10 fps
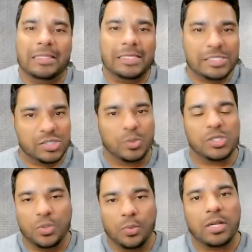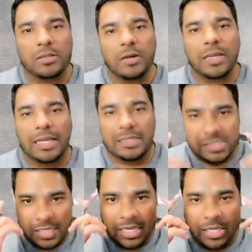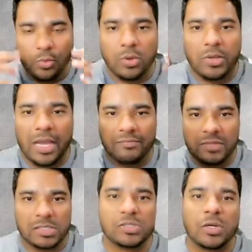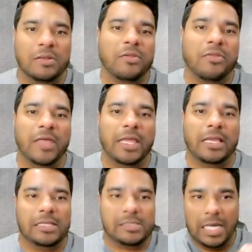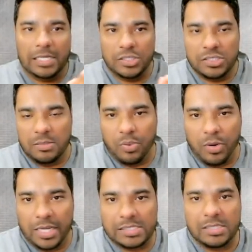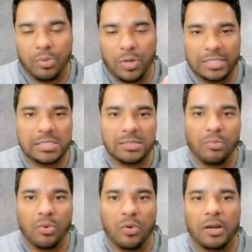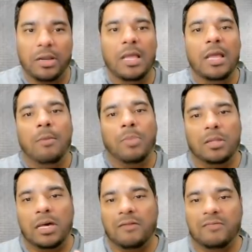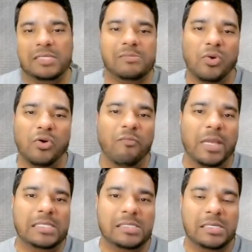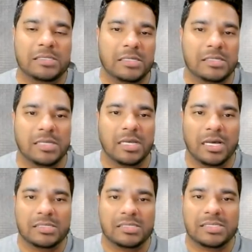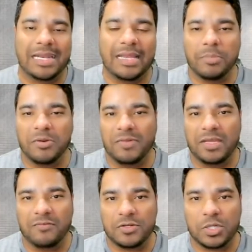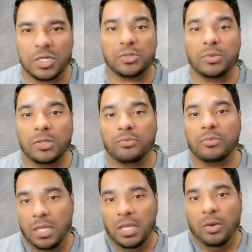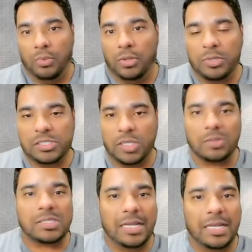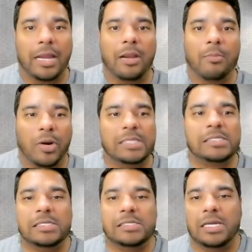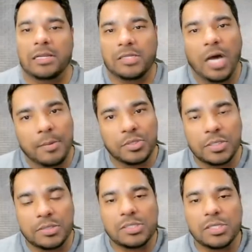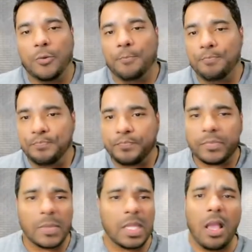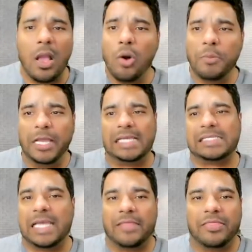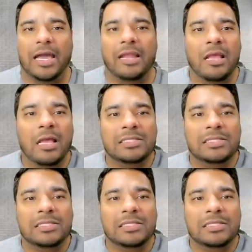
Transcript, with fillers: This is what you want to look at. This is how you, you have to start to think. It's not just the price. The price is important, but a lot of these movements, these, these uh, setting up of the infrastructure will, will result in higher prices and adoption. So Hope you guys get that.